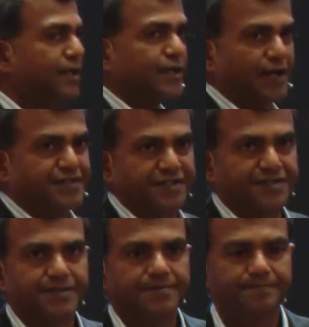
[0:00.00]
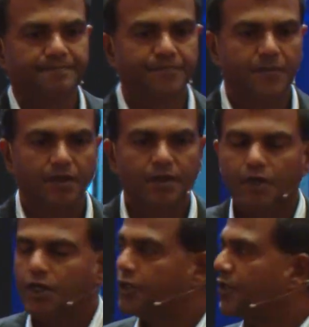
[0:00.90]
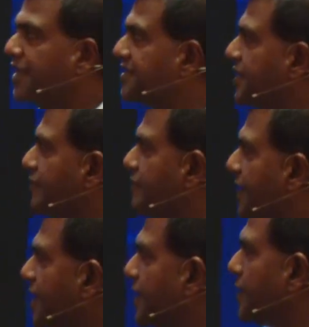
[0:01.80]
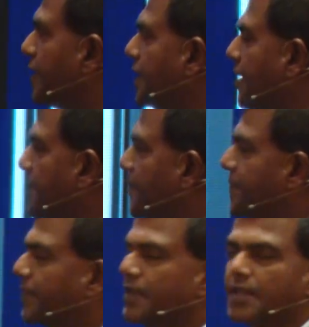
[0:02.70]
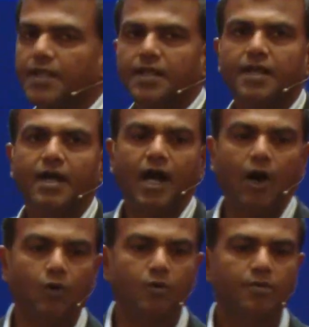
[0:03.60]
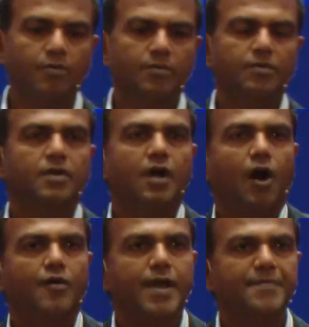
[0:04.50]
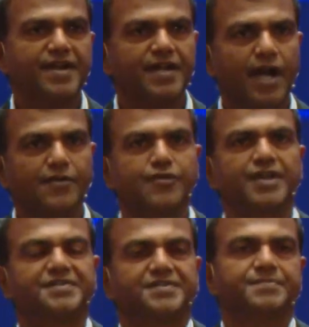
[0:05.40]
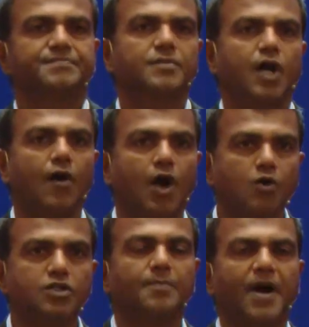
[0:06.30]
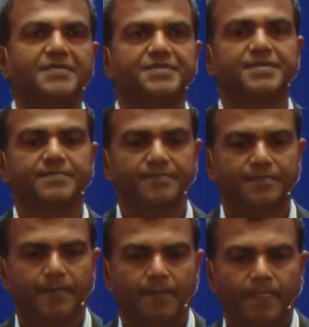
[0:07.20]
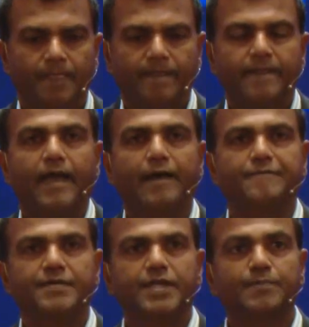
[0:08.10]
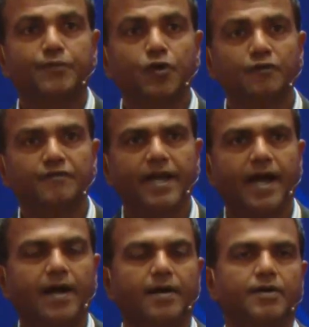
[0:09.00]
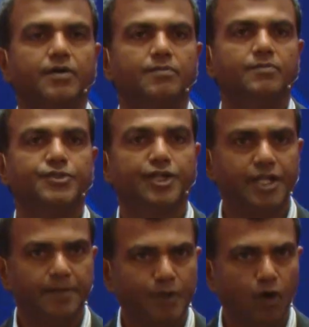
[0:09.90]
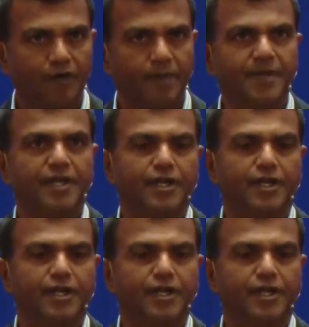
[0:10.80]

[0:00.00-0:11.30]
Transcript: crisis. You can see very clearly how our neighboring countries, our counterparts, have improved their GDP over a period